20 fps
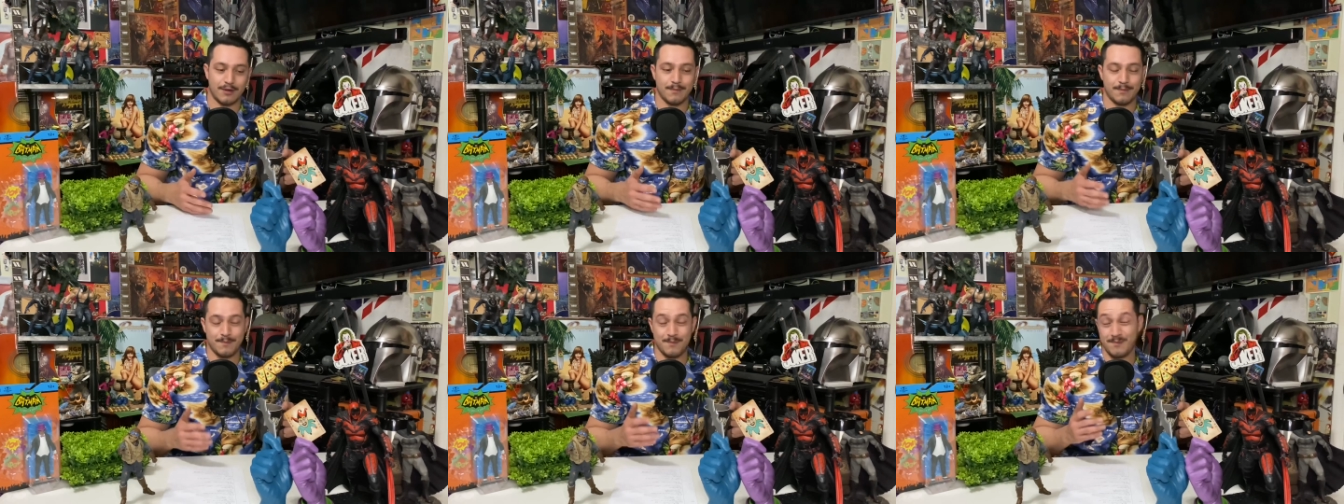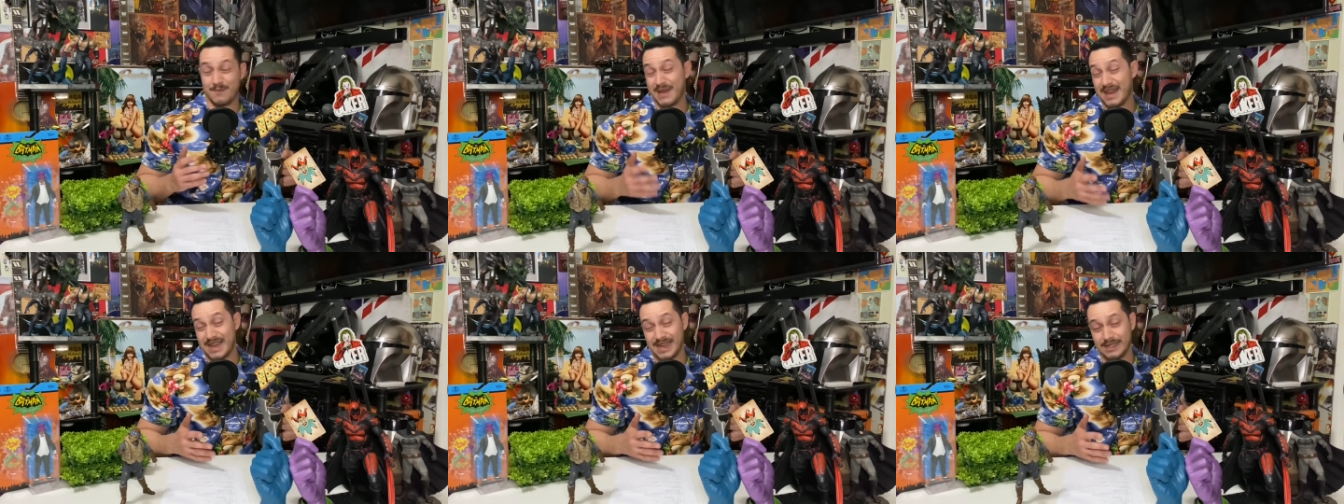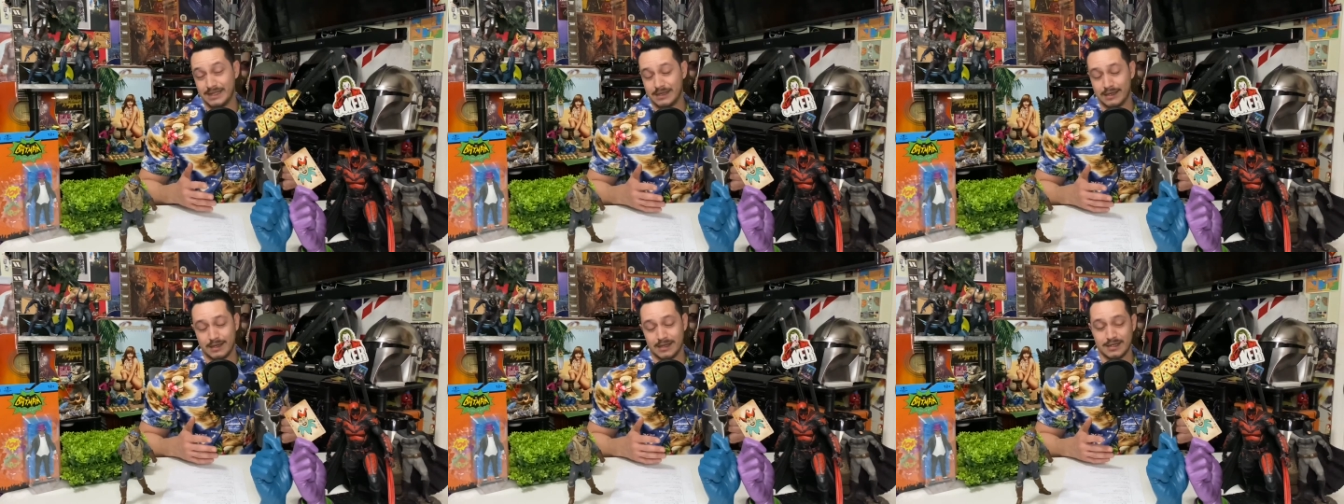
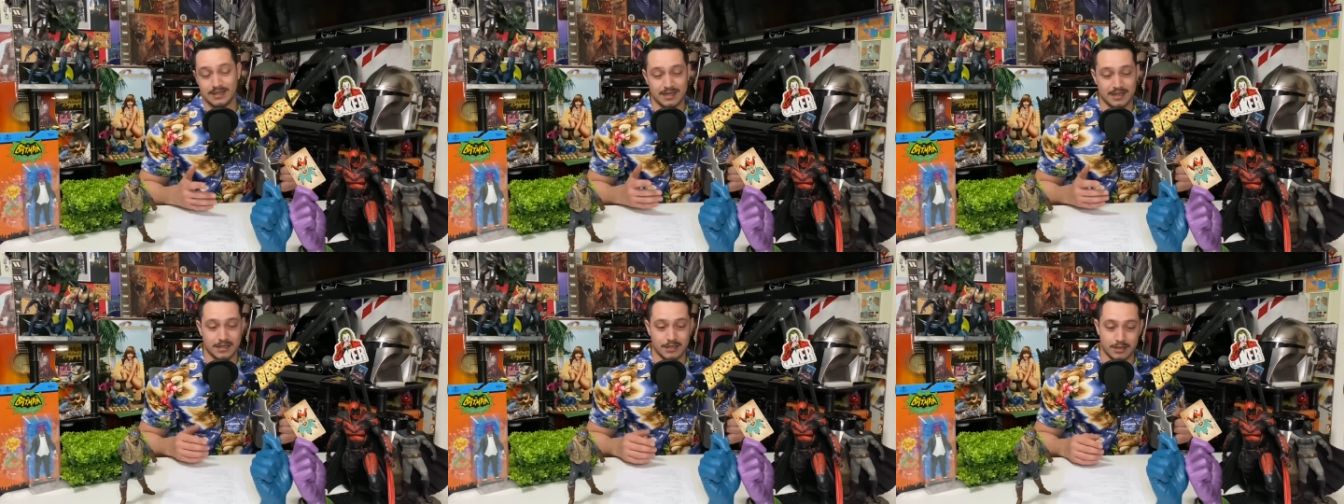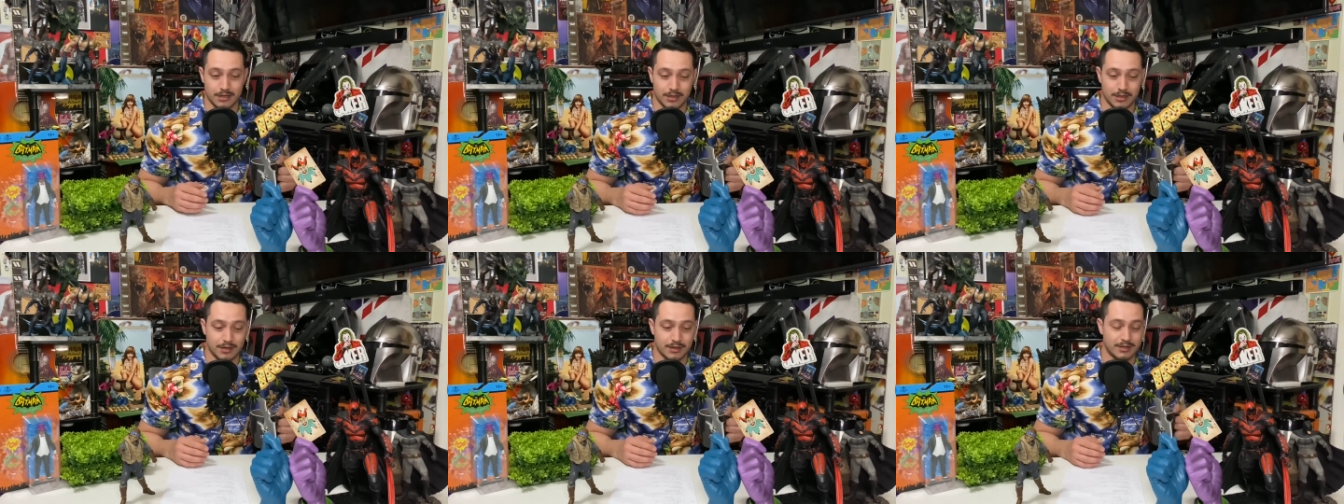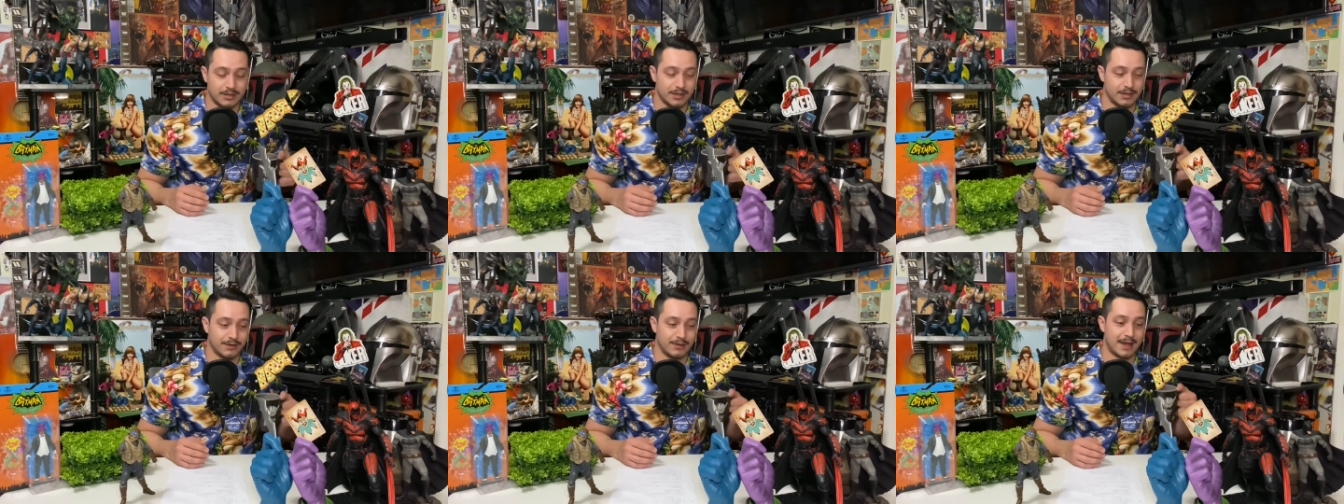amazing these things look.
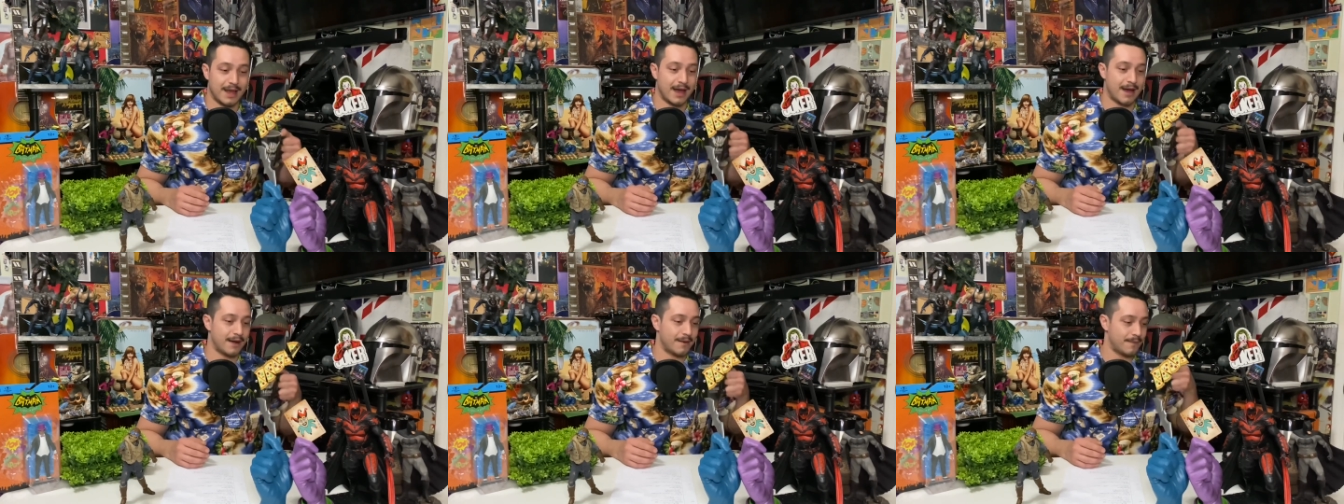So yeah.